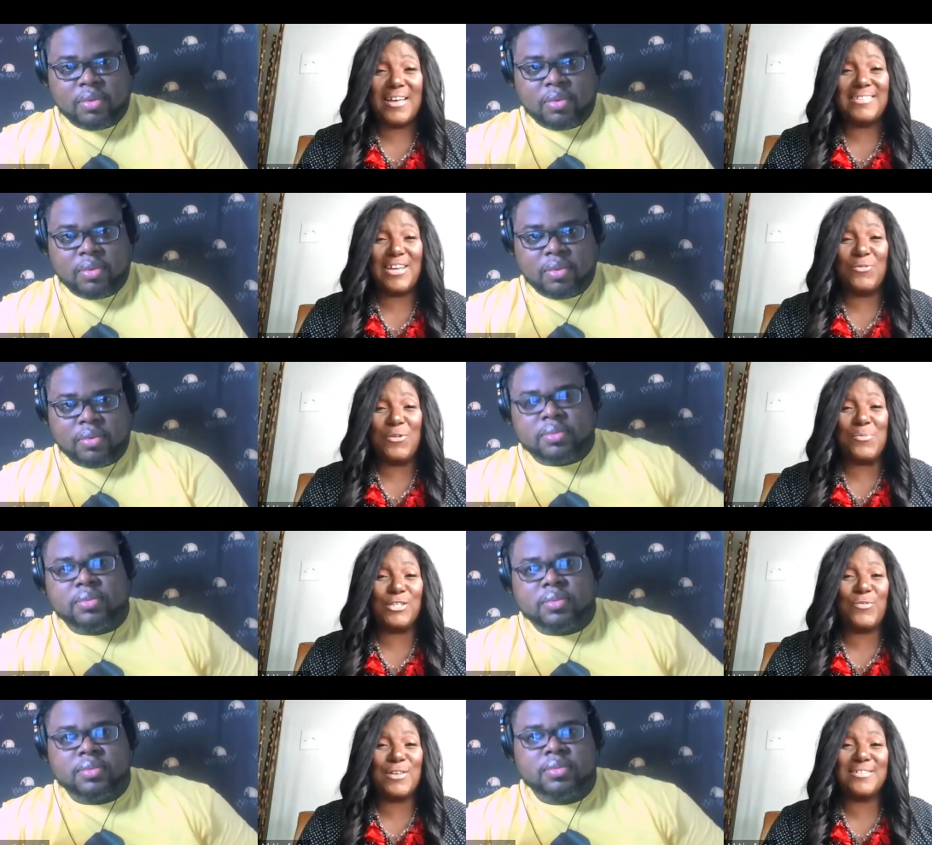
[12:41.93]
Speaker 1: Uh, Delphine
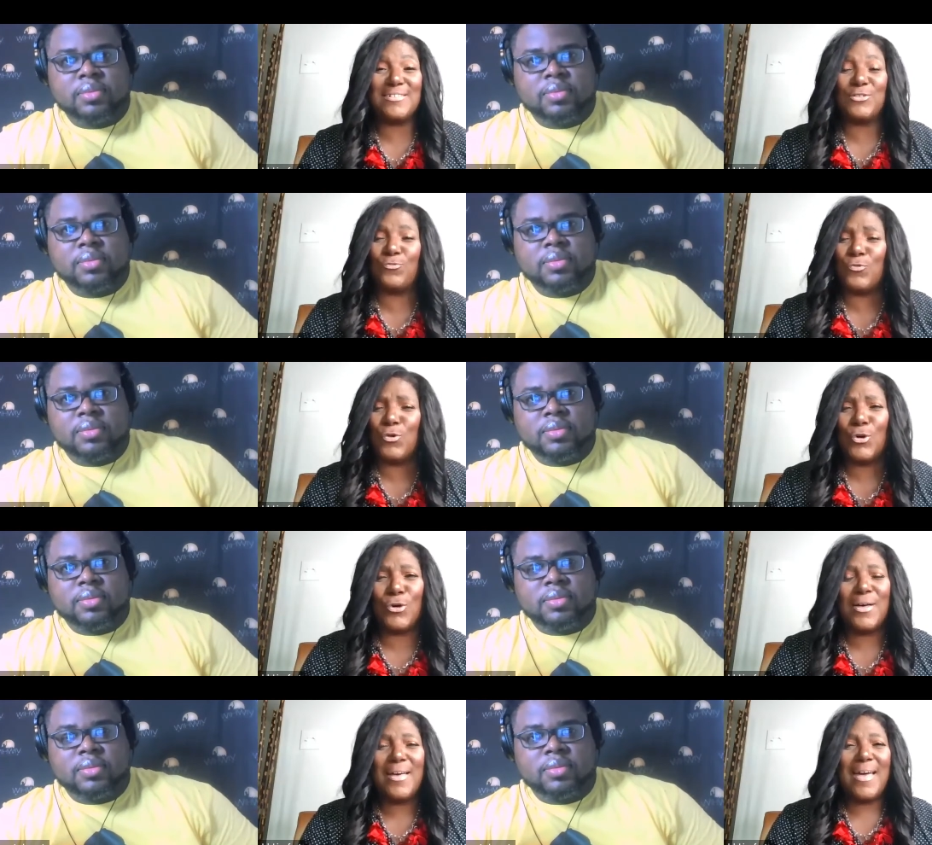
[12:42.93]
Price Foster is
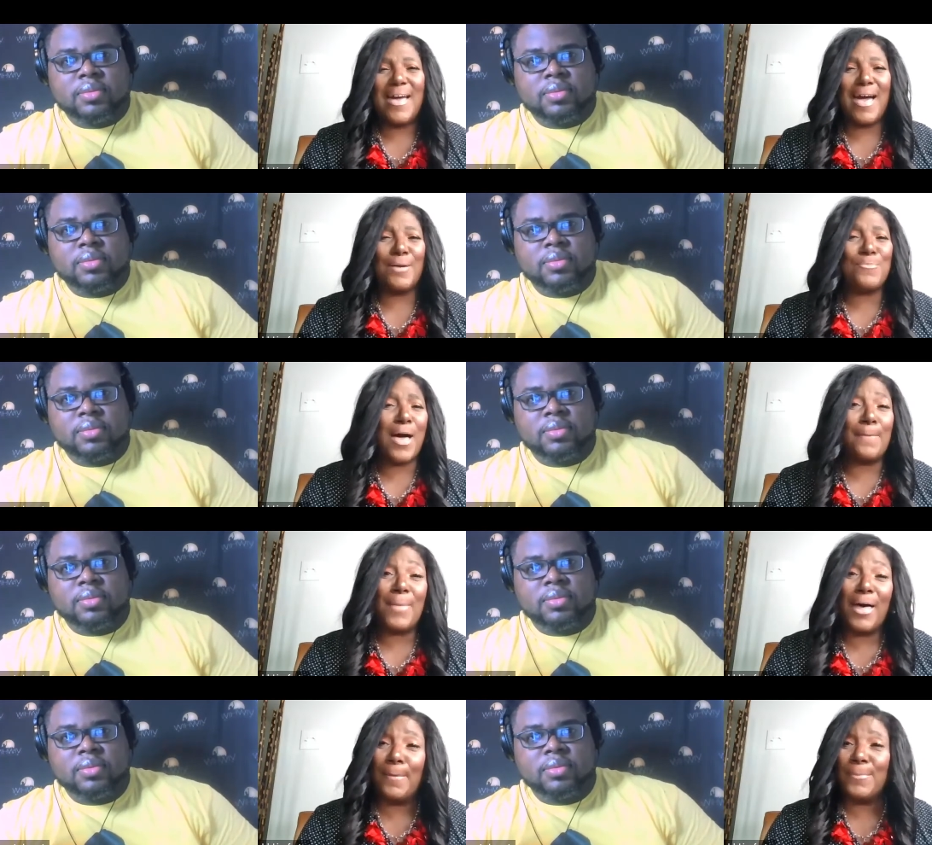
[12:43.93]
full. Um,
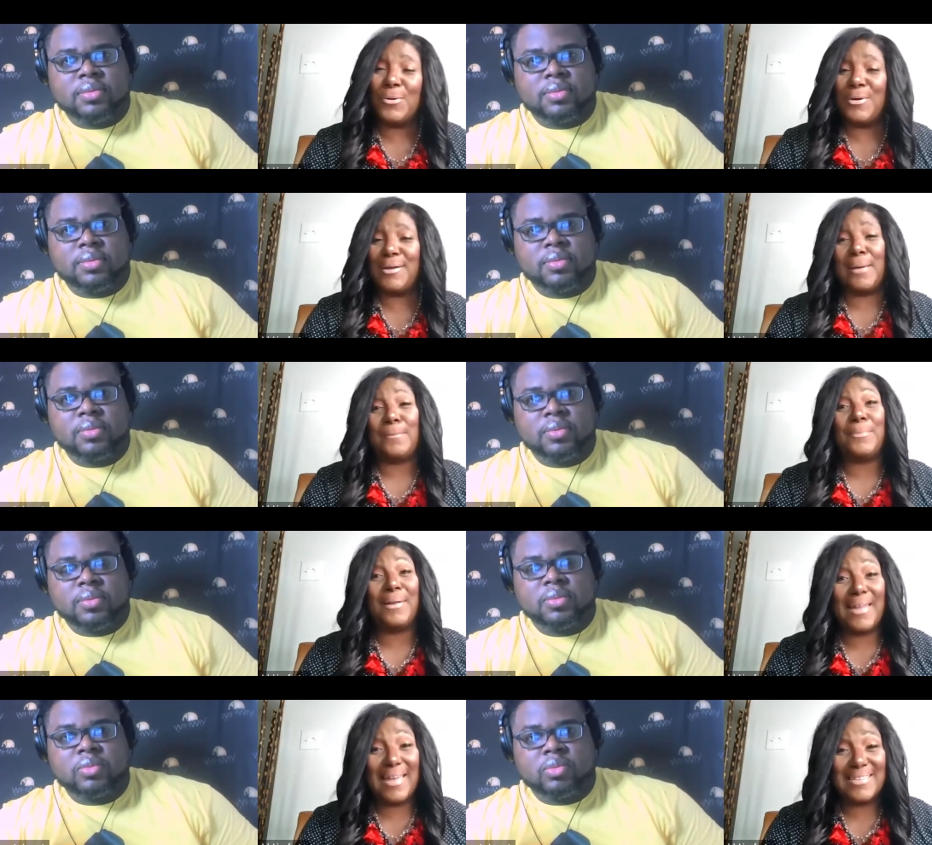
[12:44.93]
I'm humble and
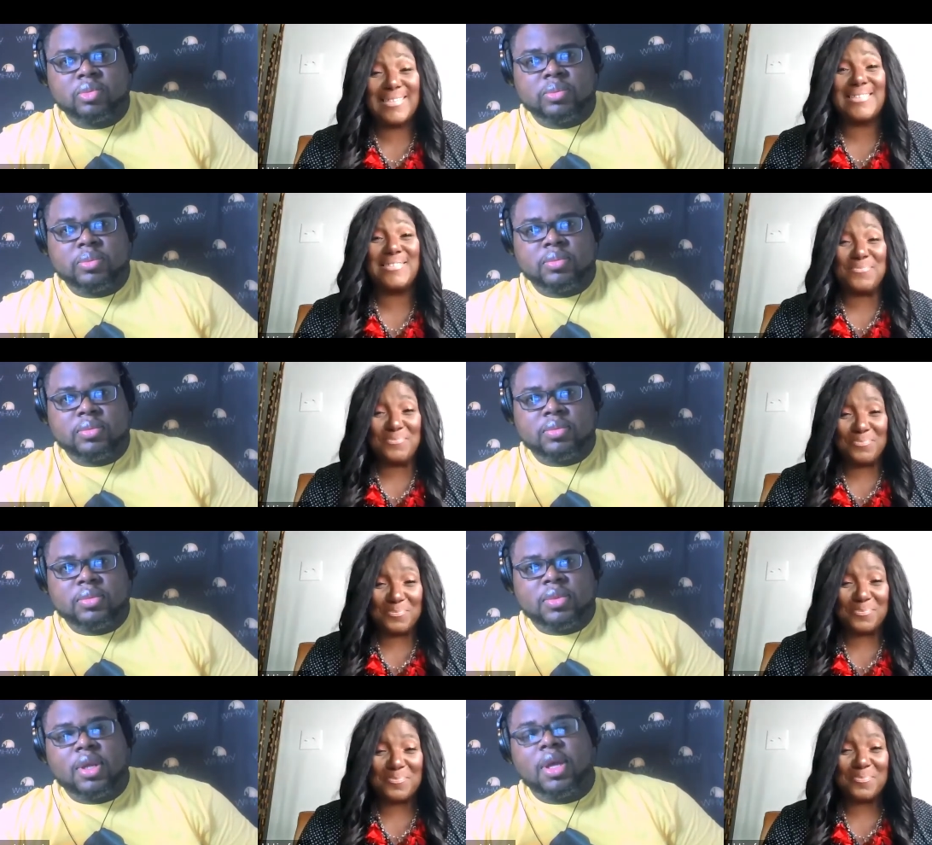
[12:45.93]
I'm blessed.
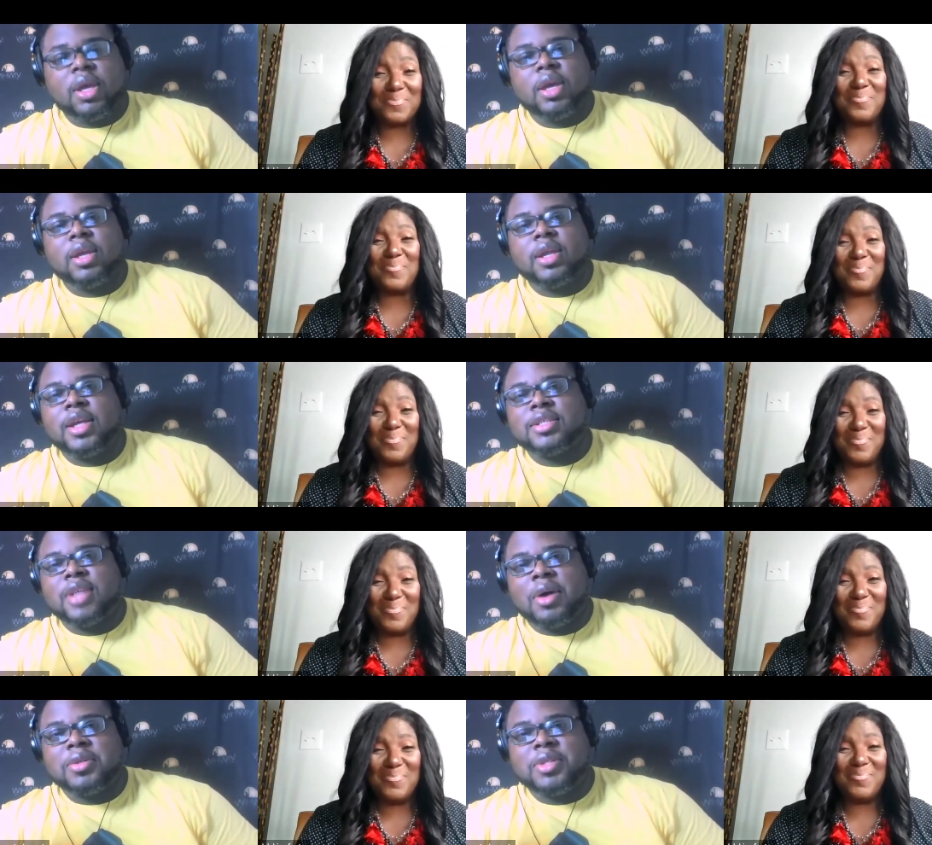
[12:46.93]
Speaker 2: Man, and that's
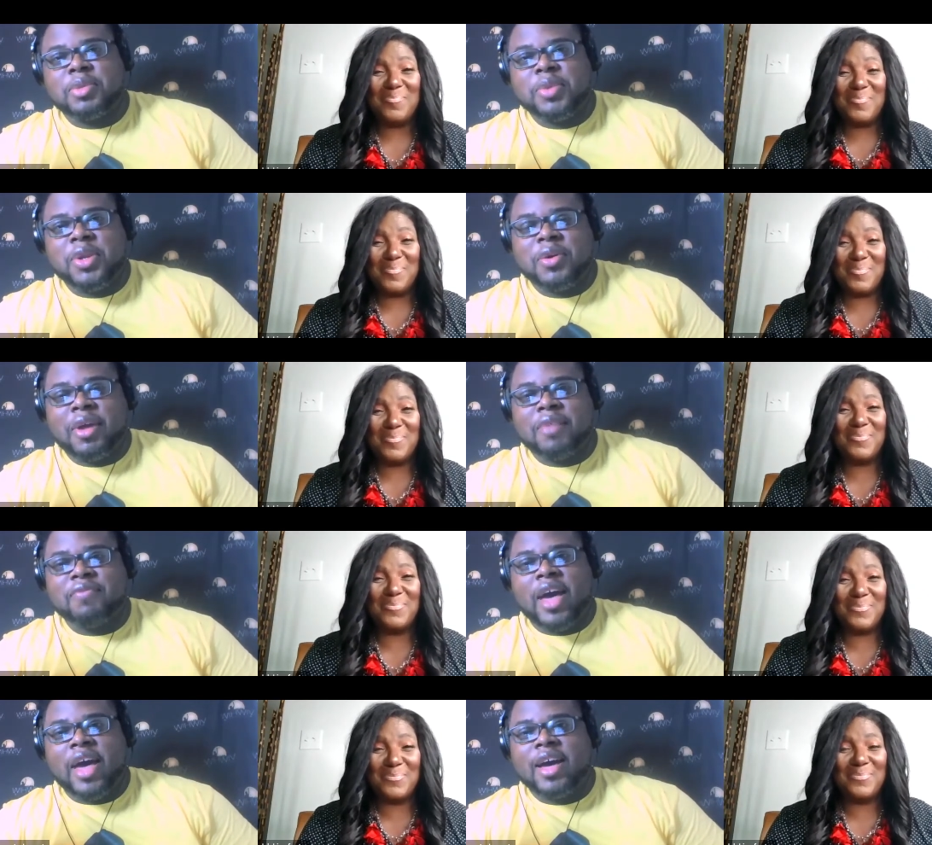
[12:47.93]
awesome. You know that
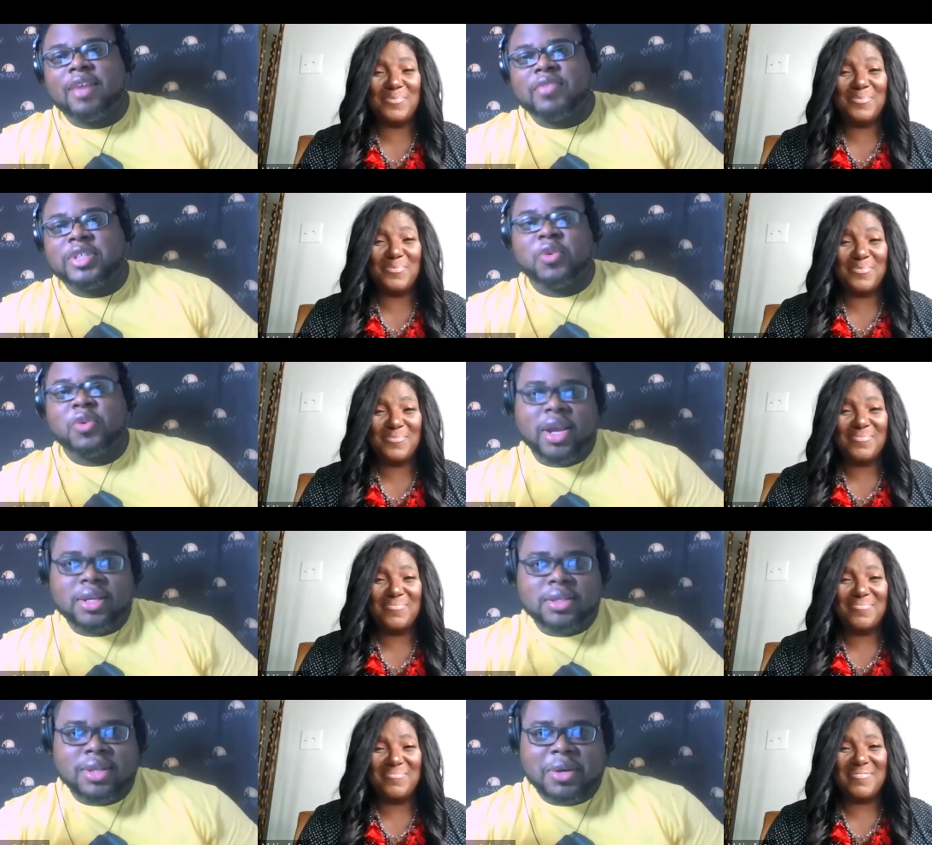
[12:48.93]
five is
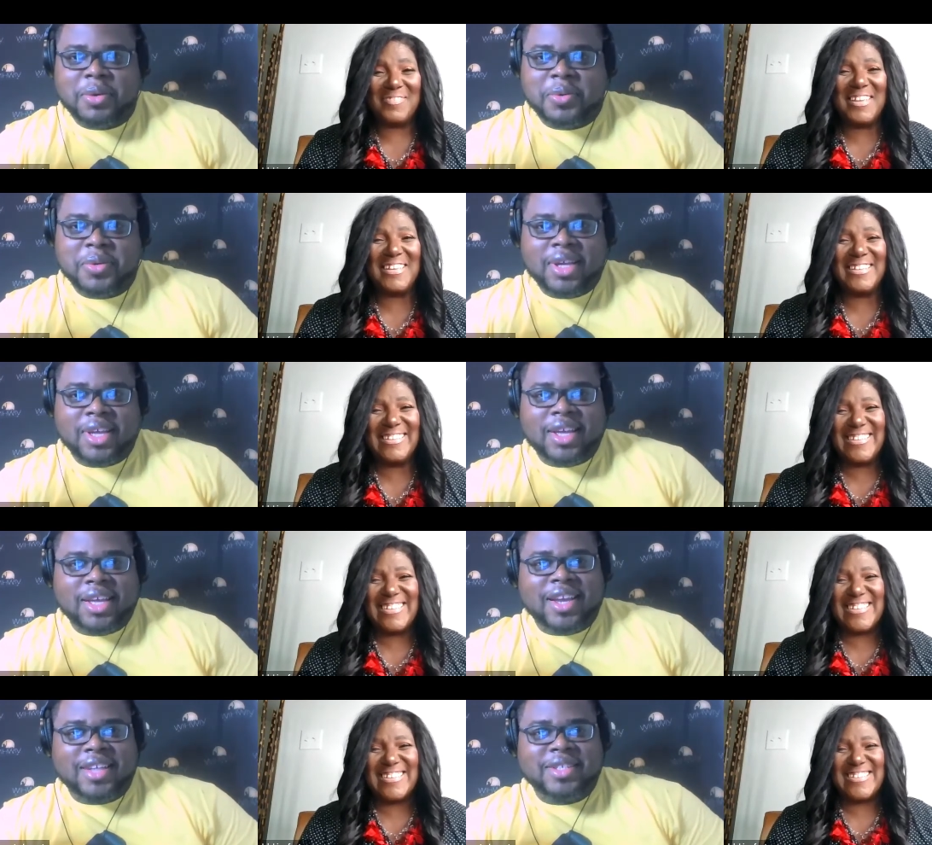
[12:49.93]
grace, so
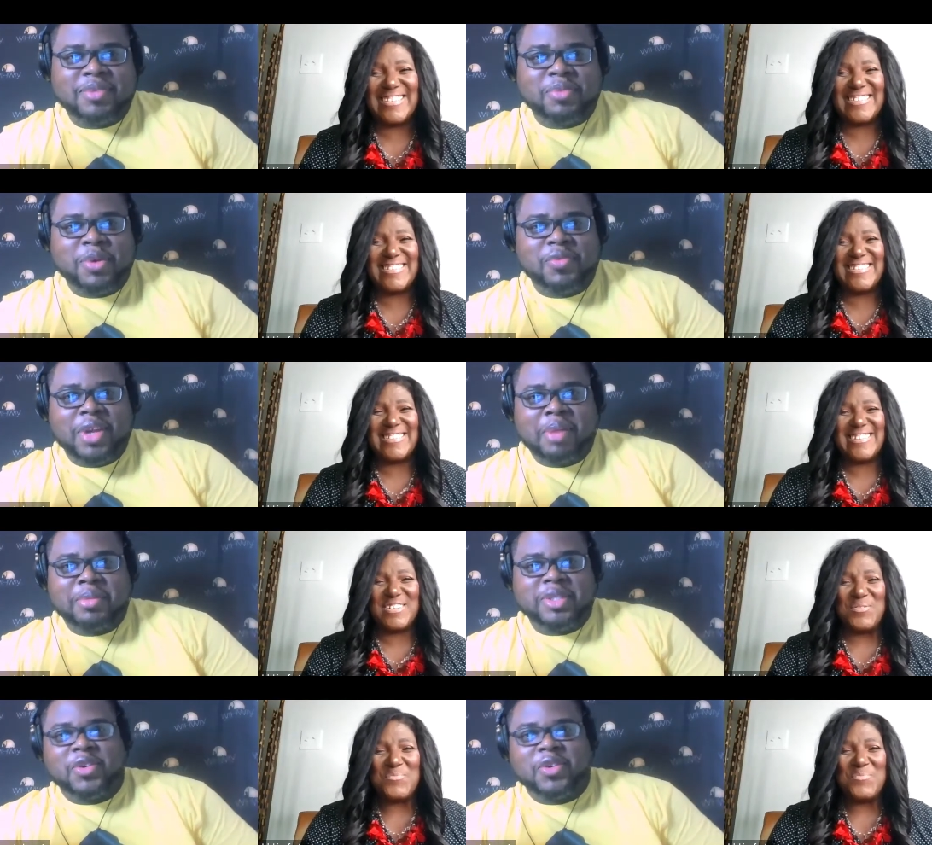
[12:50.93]
that's a beautiful
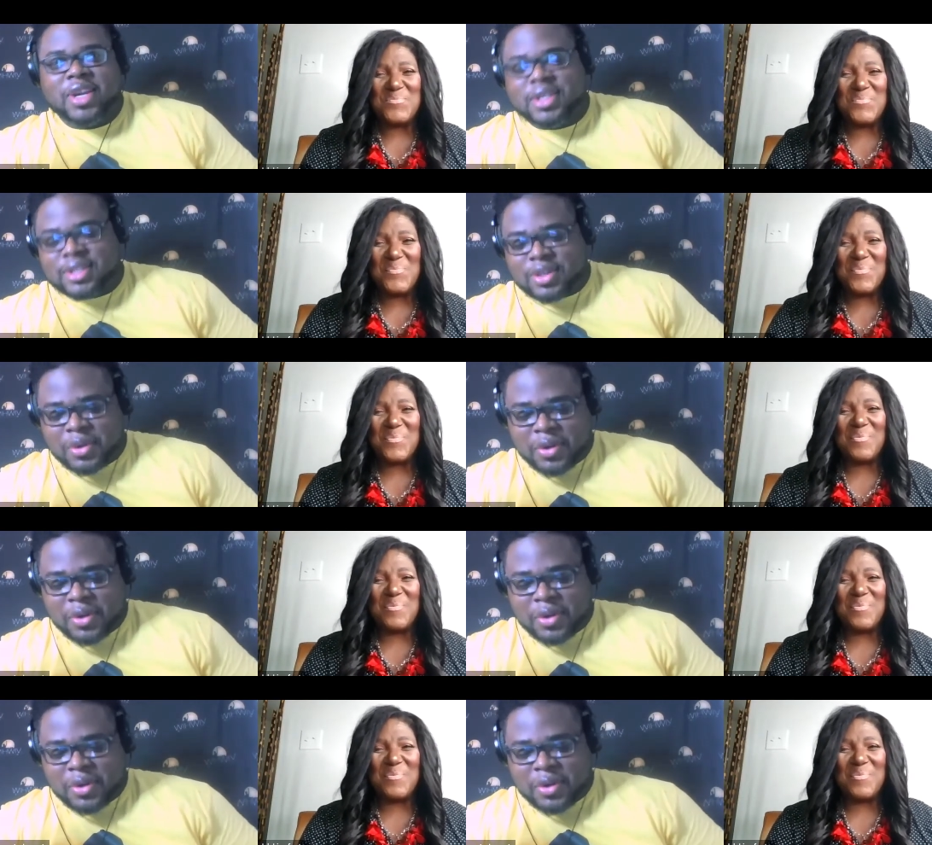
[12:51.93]
number. Is grace, so no,